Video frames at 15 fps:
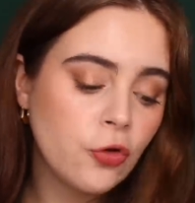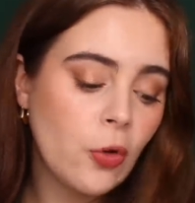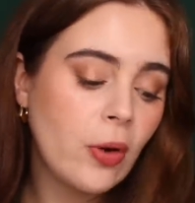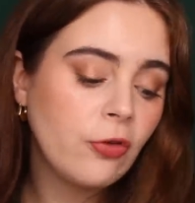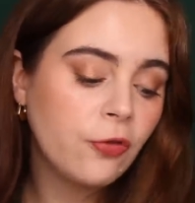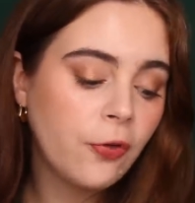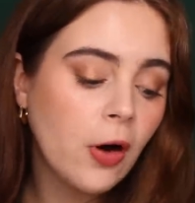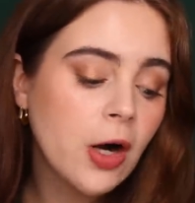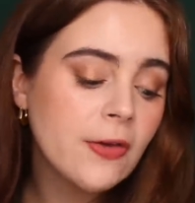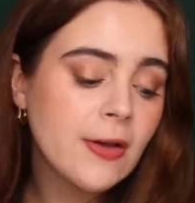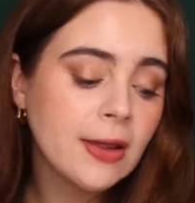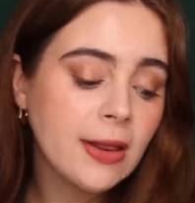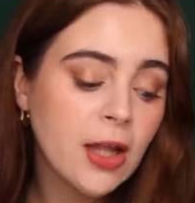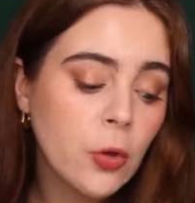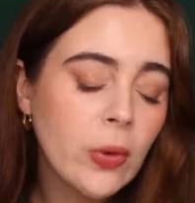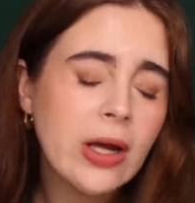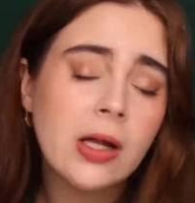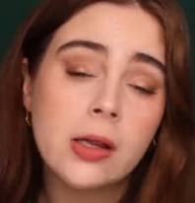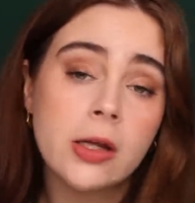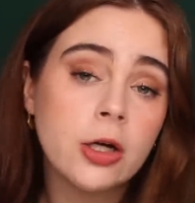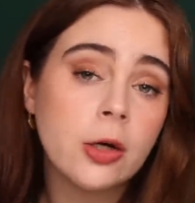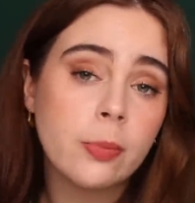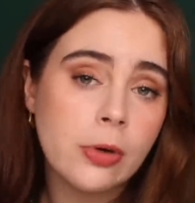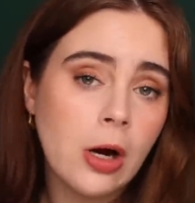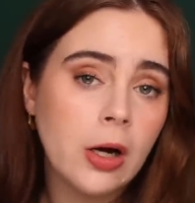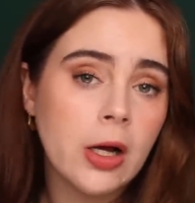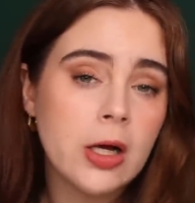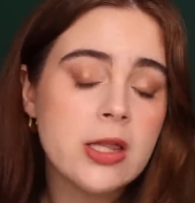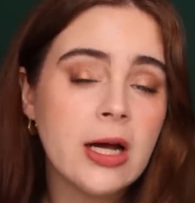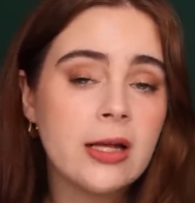So as far as a liquid glitter
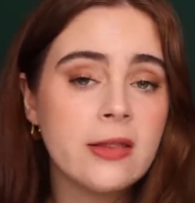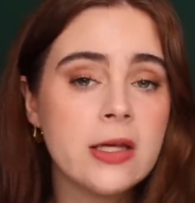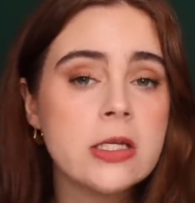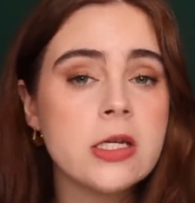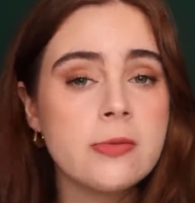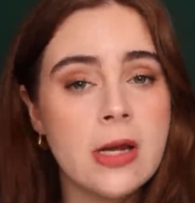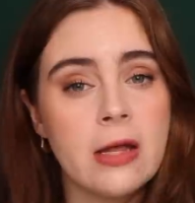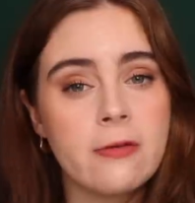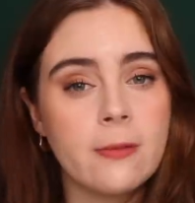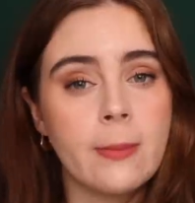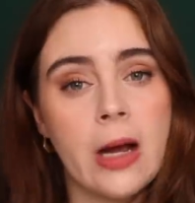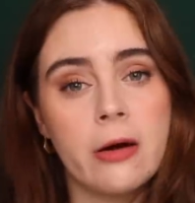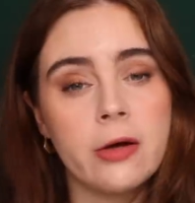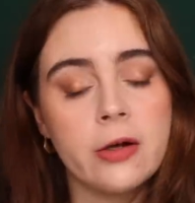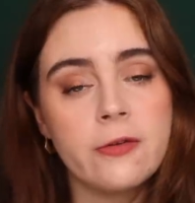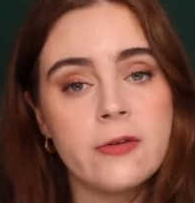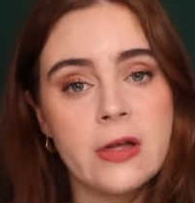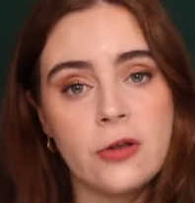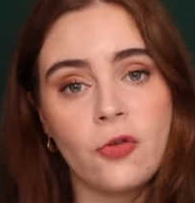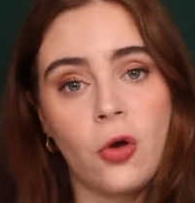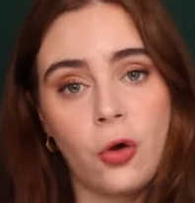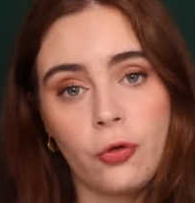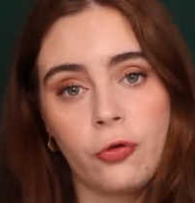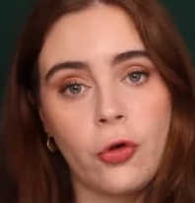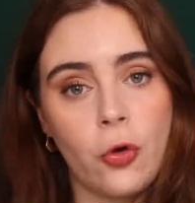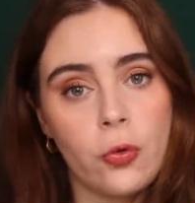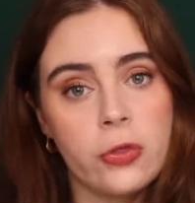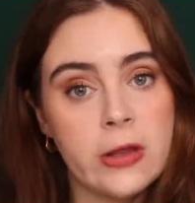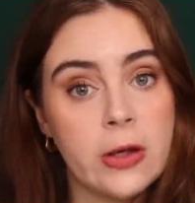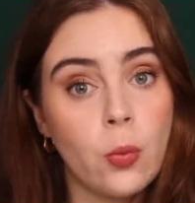product, I think Danessa Myricks is
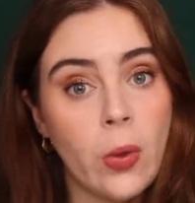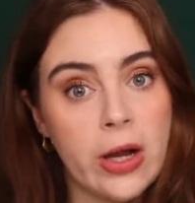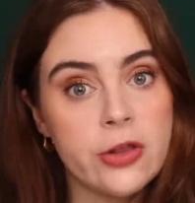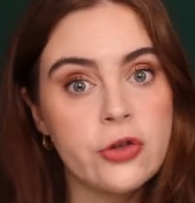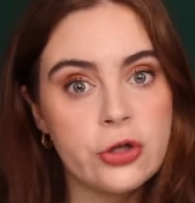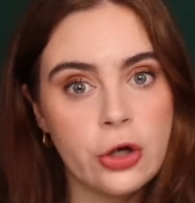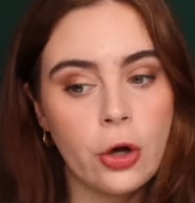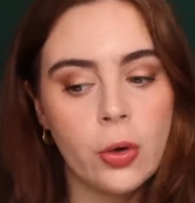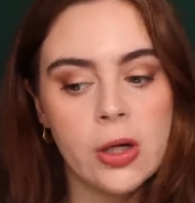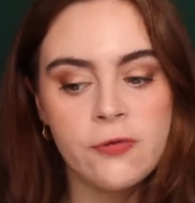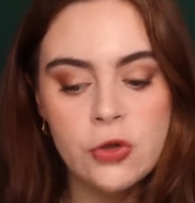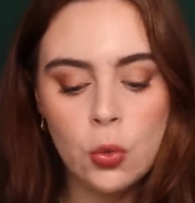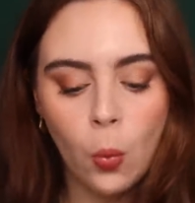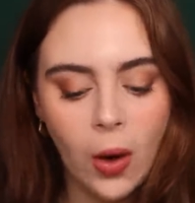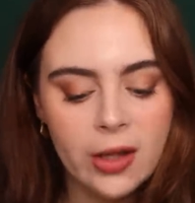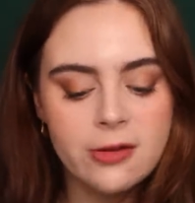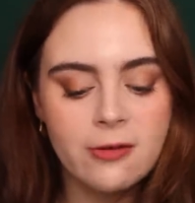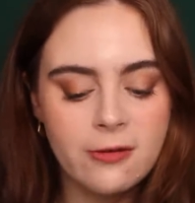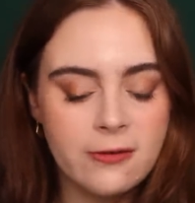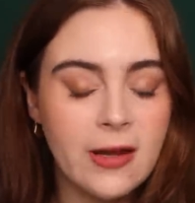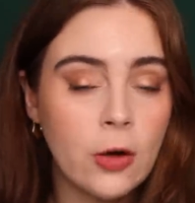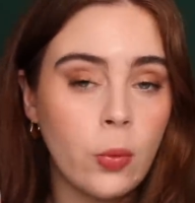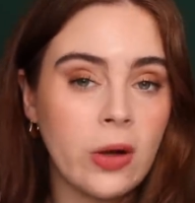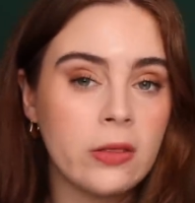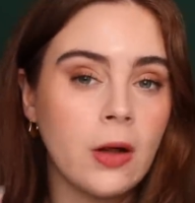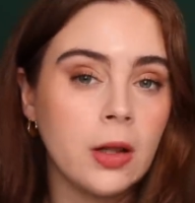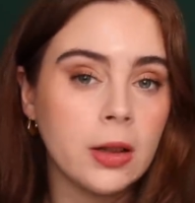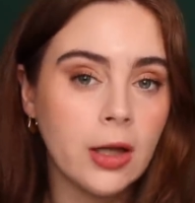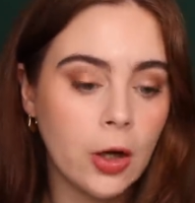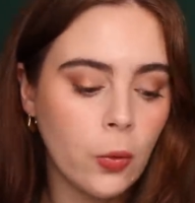also the way to go if you want to stick with
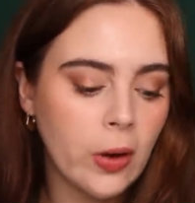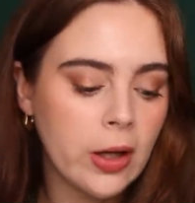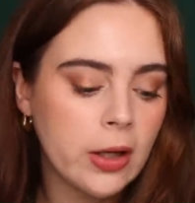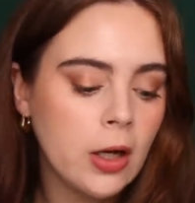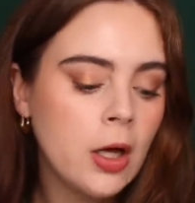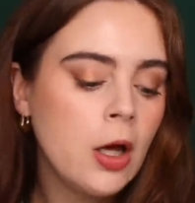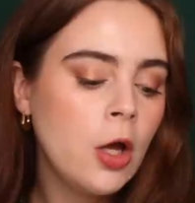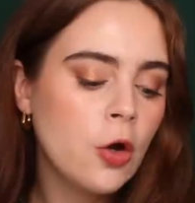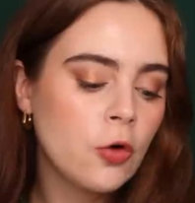a liquid